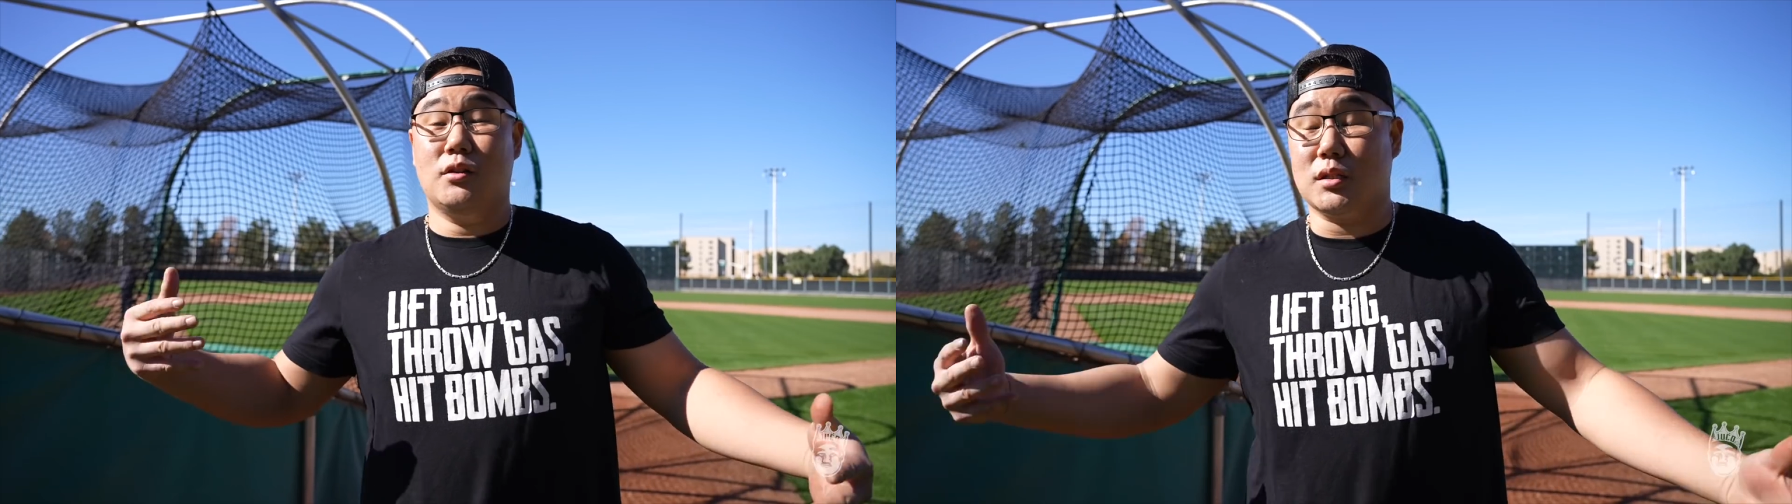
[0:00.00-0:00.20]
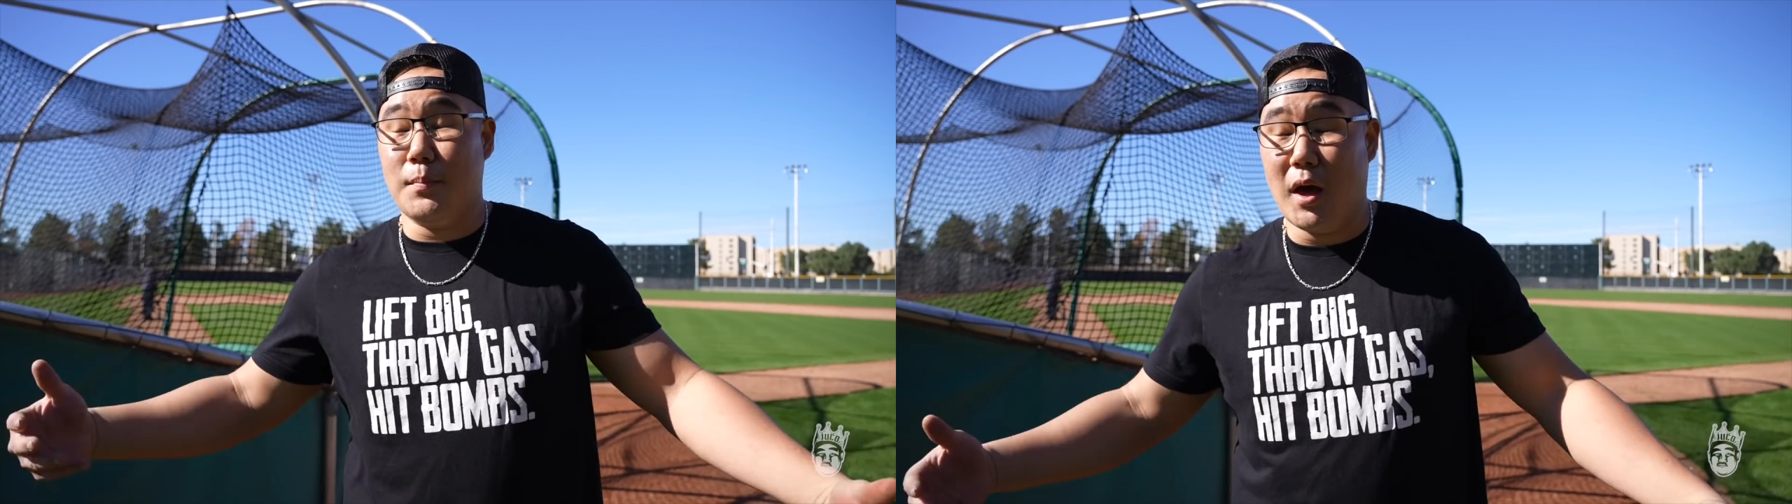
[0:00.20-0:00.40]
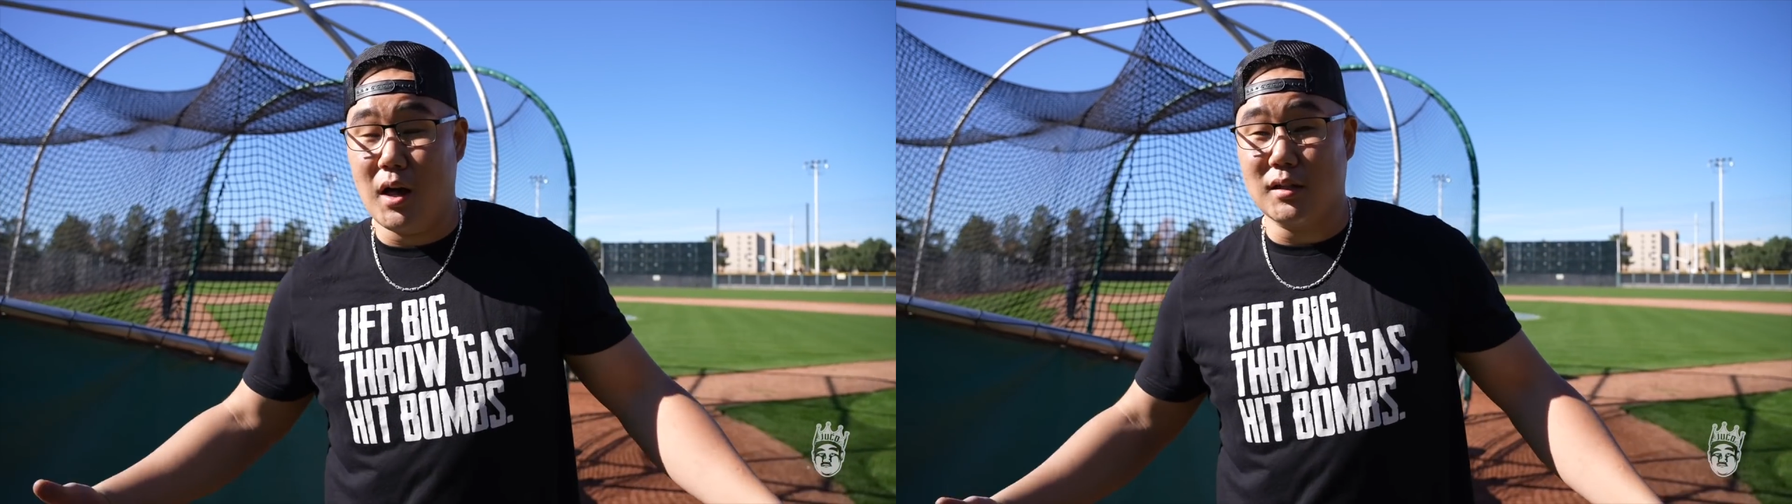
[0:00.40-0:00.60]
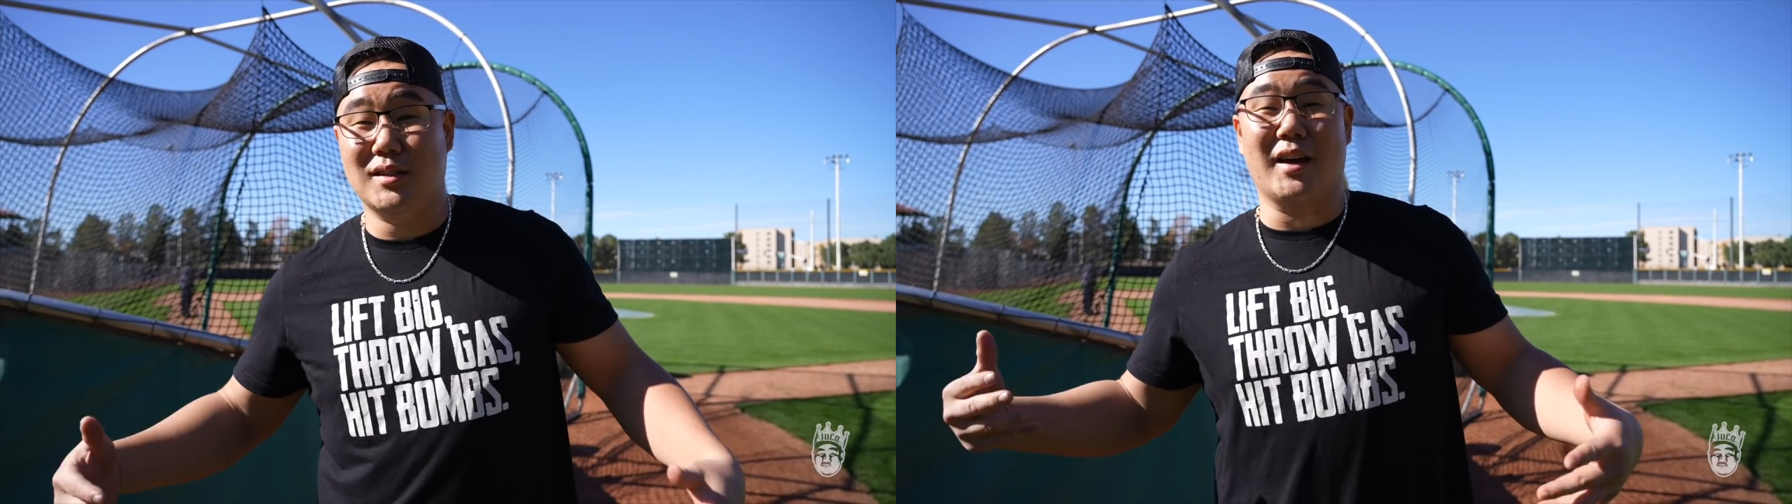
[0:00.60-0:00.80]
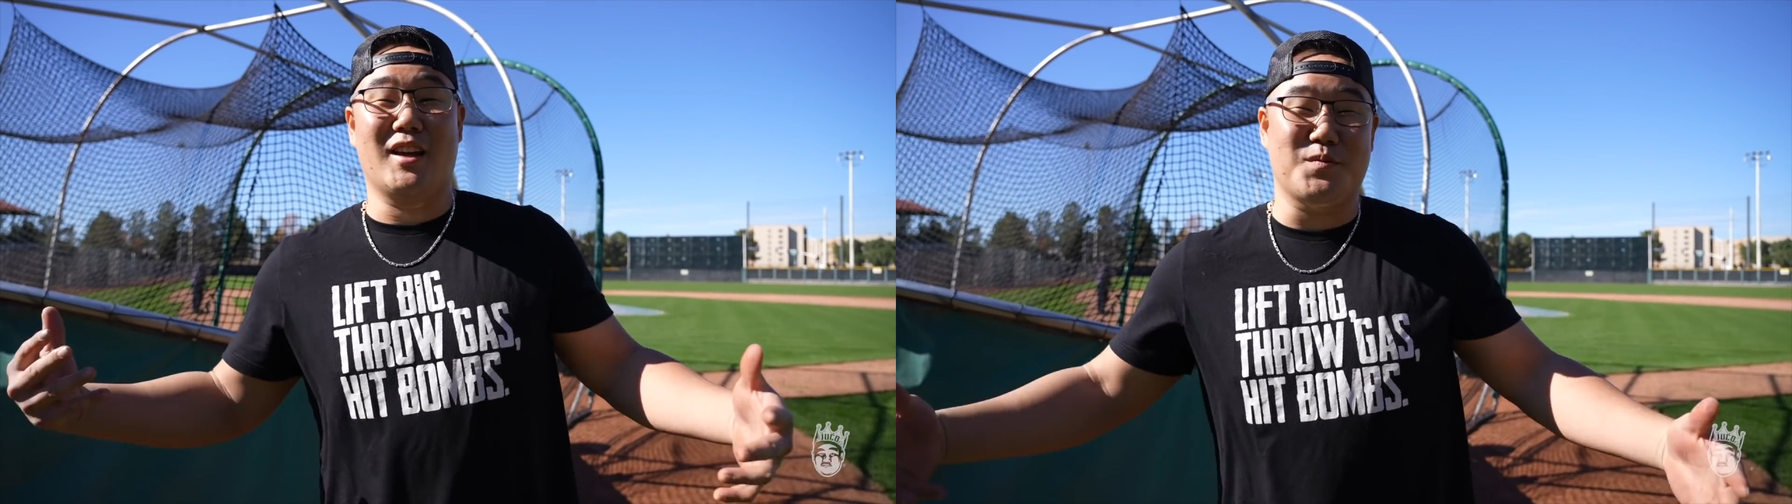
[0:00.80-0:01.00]
took some L's,
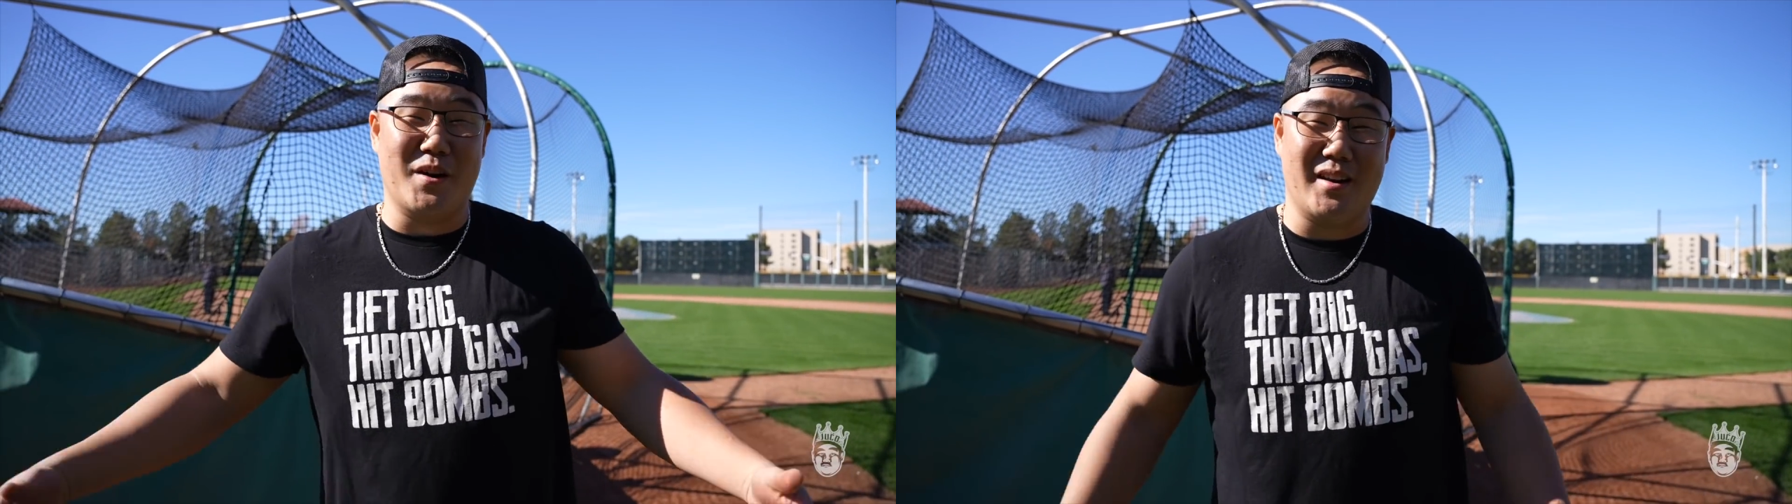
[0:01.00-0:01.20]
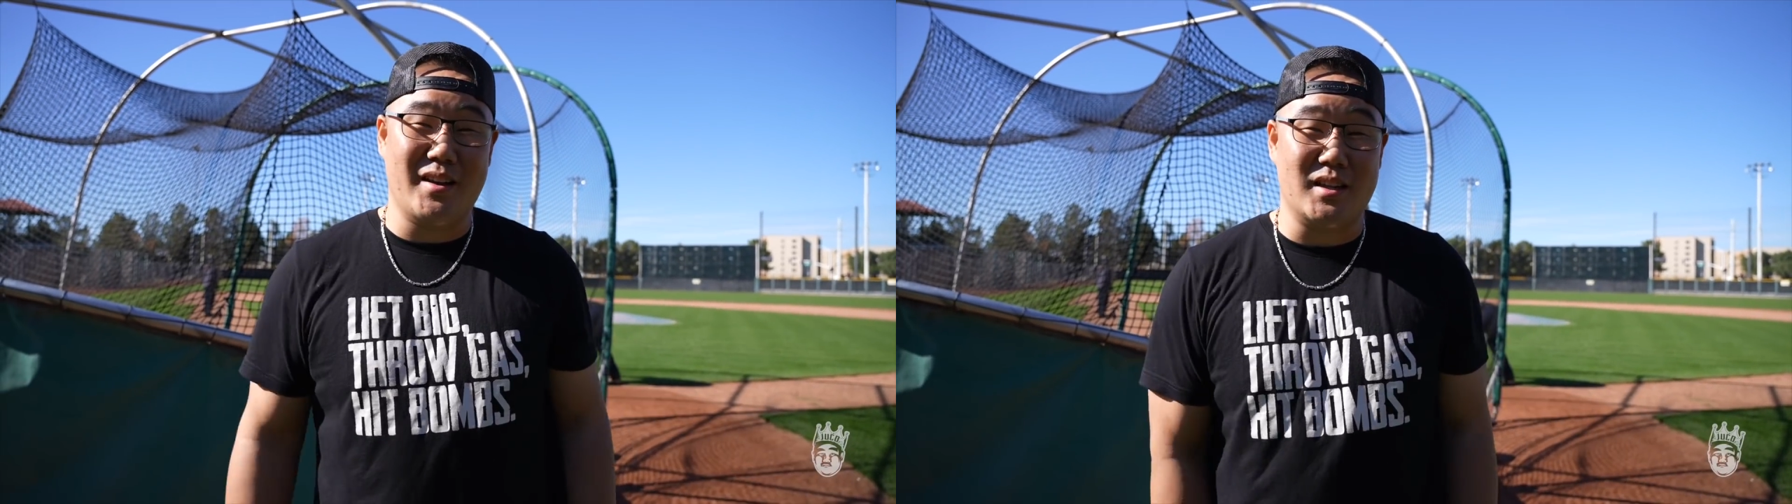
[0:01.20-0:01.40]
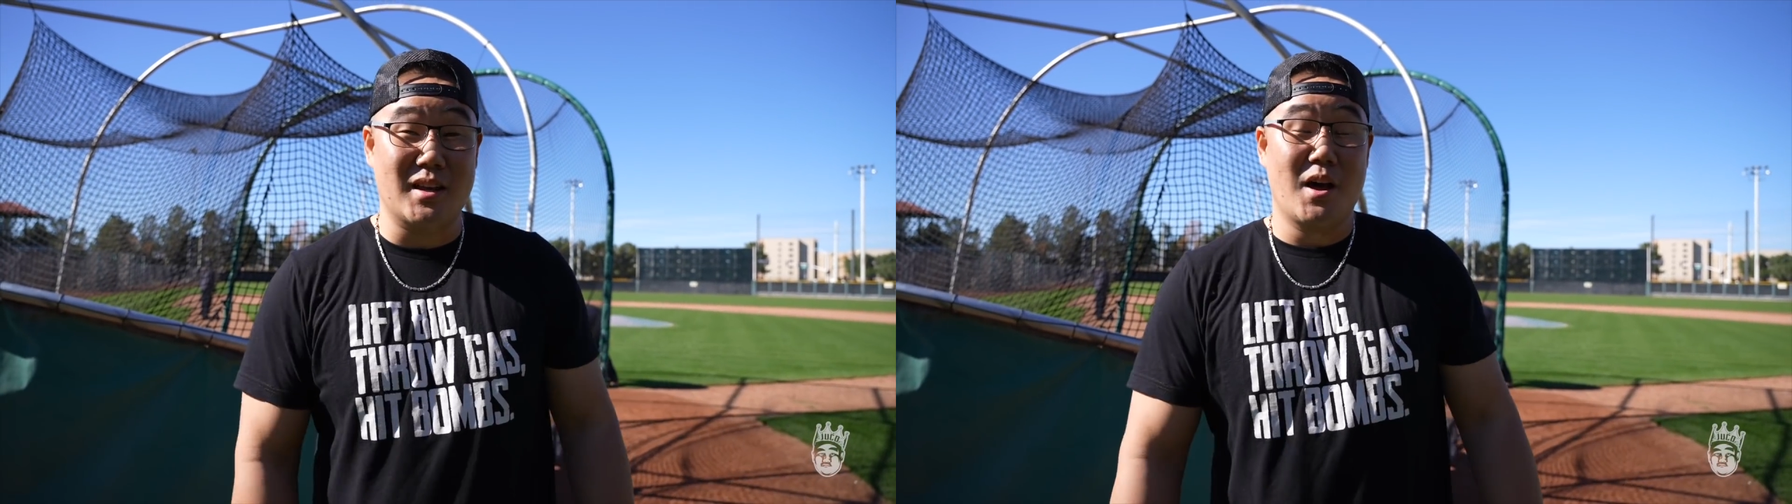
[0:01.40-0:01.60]
it is what it is.